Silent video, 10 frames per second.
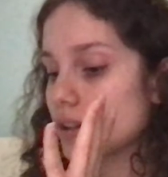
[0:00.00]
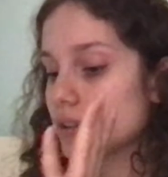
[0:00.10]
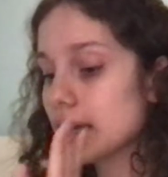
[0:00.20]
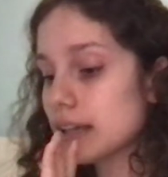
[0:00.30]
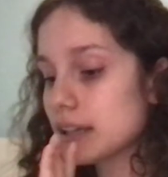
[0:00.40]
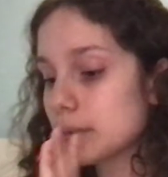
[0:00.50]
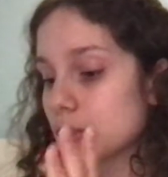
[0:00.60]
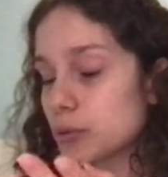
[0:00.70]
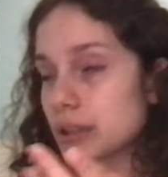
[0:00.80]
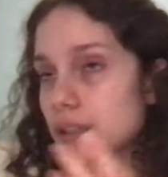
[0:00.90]
Then
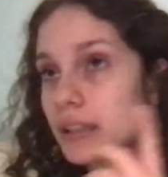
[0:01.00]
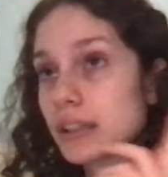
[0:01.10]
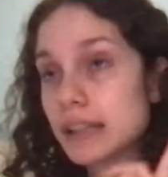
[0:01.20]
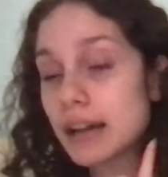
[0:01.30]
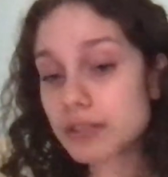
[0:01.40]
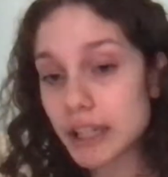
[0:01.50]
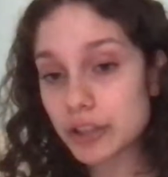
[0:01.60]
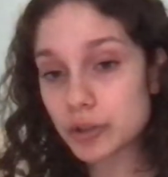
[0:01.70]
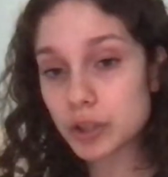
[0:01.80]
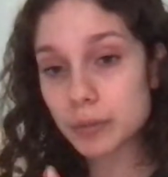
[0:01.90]
between the left
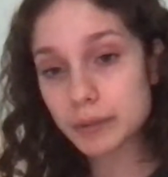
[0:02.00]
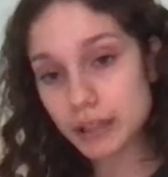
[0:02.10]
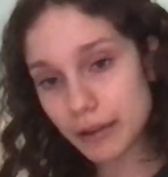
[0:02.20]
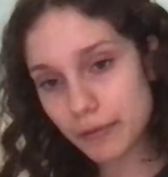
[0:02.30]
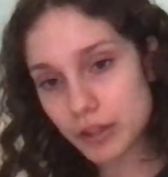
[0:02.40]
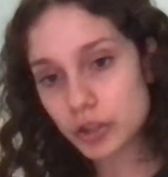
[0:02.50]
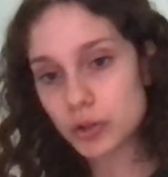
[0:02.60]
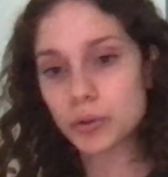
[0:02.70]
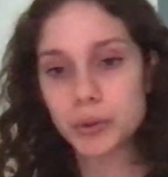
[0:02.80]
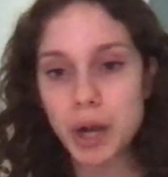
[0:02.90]
atrium, the left
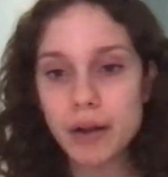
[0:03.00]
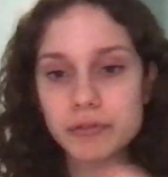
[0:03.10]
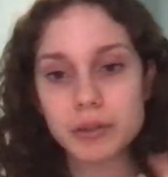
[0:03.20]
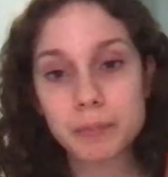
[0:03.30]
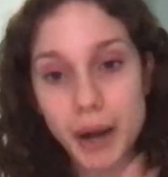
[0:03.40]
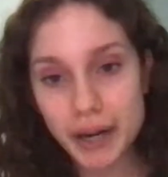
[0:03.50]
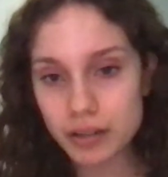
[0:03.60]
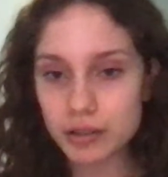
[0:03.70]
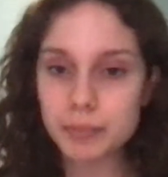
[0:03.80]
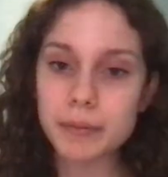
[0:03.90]
ventricle, you have the
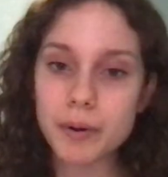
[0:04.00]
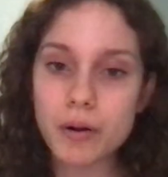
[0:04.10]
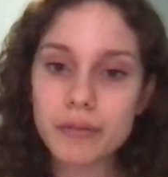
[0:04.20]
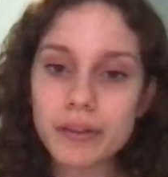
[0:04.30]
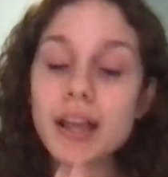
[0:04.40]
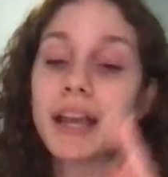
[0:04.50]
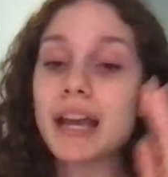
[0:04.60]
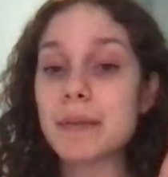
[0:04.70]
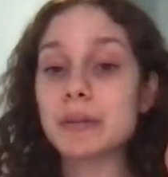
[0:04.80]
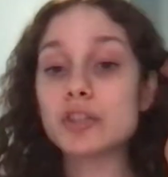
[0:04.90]
bicuspid valve,
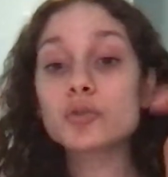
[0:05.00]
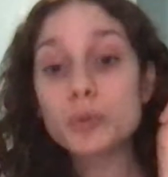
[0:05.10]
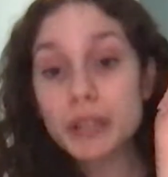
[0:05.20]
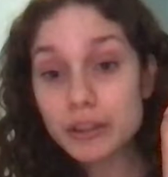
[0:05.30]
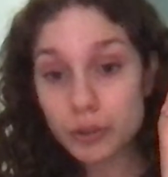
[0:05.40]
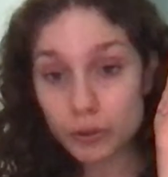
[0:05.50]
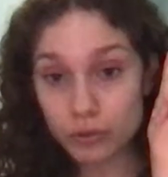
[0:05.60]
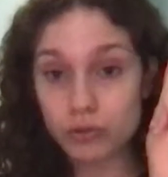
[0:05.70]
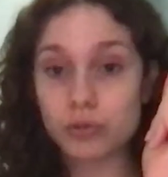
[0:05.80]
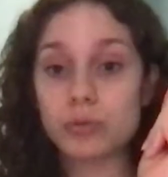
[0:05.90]
and between
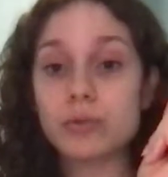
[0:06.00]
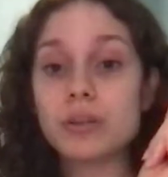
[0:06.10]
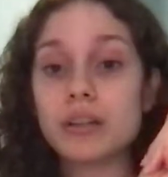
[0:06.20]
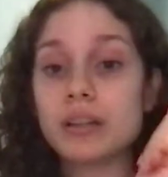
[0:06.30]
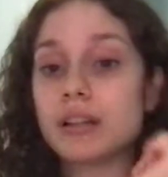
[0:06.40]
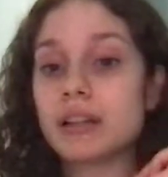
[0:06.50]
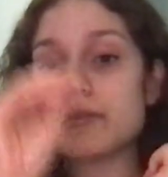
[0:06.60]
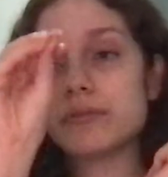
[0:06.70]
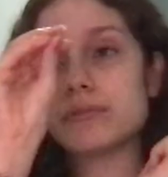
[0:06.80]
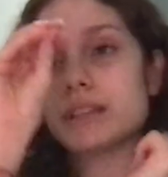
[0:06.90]
those two,
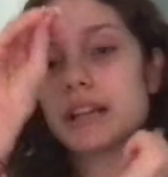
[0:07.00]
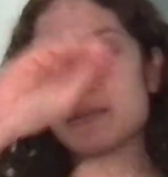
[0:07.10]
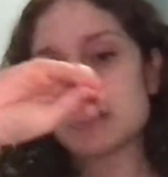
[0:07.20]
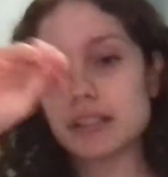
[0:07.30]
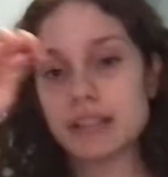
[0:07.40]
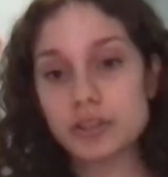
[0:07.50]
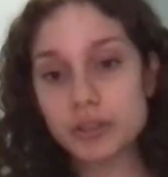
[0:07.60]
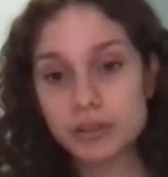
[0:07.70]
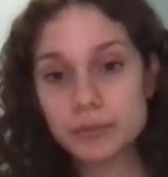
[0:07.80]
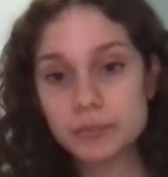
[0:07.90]
and kind of in the center,
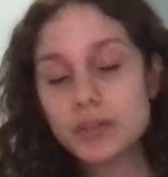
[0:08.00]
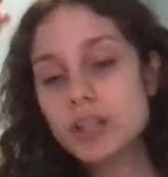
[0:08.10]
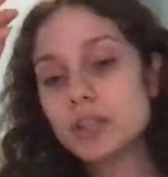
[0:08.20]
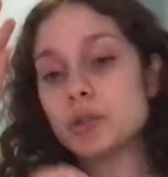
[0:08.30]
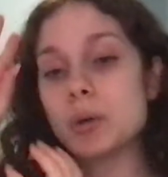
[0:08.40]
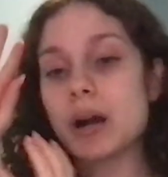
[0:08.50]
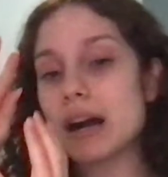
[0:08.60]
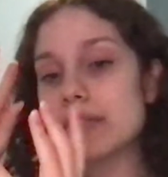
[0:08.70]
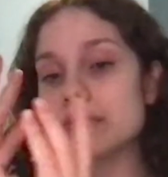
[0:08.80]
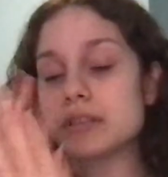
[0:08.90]
you
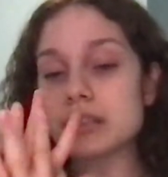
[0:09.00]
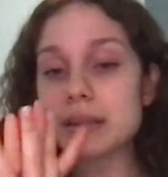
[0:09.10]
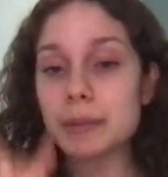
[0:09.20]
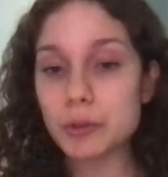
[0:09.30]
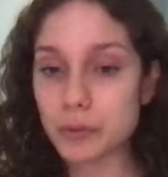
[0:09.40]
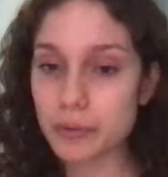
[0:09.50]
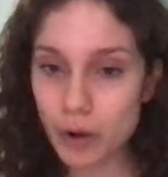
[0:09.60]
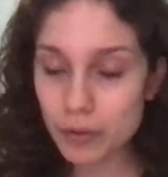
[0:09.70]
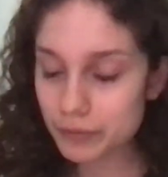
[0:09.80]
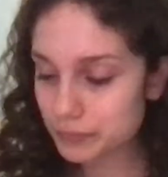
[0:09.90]
have the semilunar
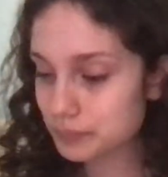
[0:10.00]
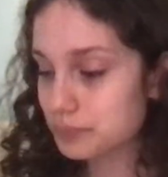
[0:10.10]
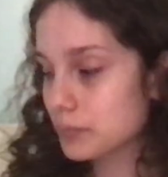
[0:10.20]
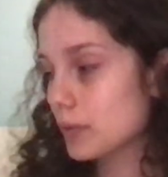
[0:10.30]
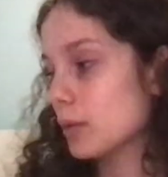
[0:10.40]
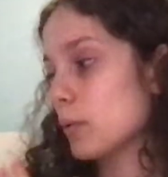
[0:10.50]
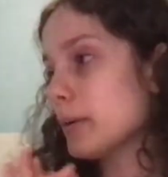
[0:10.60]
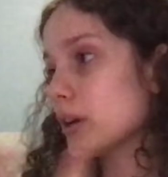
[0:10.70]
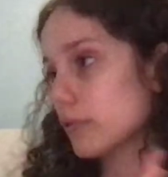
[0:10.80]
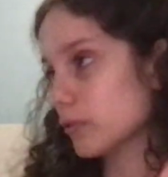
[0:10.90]
valve.
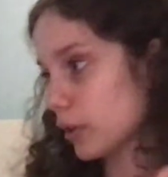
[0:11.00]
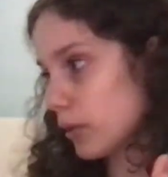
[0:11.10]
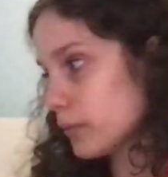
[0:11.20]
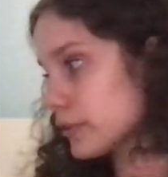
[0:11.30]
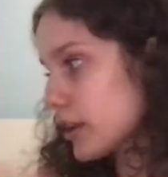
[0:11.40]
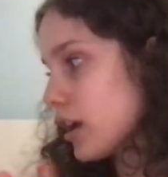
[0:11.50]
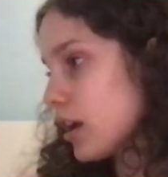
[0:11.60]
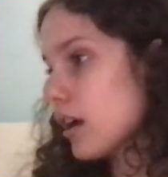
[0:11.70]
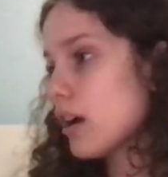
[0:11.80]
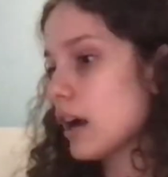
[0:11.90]
Moving on for valves,
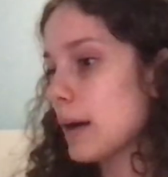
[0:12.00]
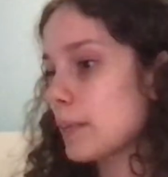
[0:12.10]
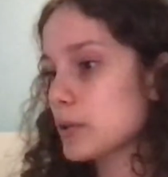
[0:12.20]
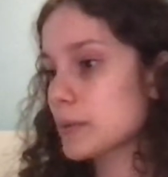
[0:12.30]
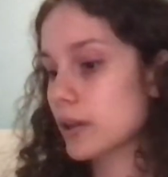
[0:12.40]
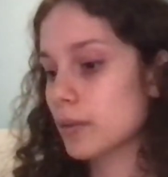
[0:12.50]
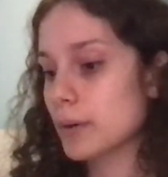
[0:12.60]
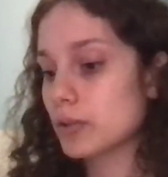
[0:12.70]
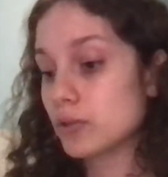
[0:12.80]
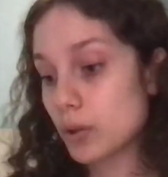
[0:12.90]
I'm going to be talking
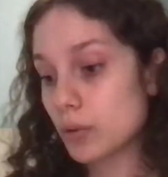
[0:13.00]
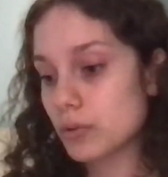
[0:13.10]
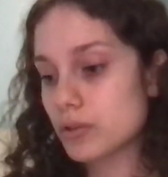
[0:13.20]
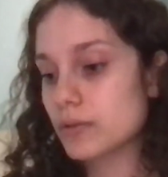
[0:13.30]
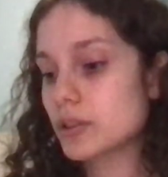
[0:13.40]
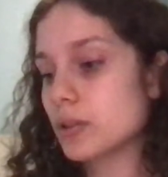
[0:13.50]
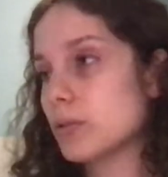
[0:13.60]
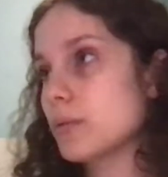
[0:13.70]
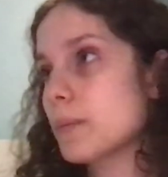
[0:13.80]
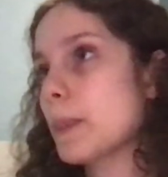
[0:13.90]
about nodes. So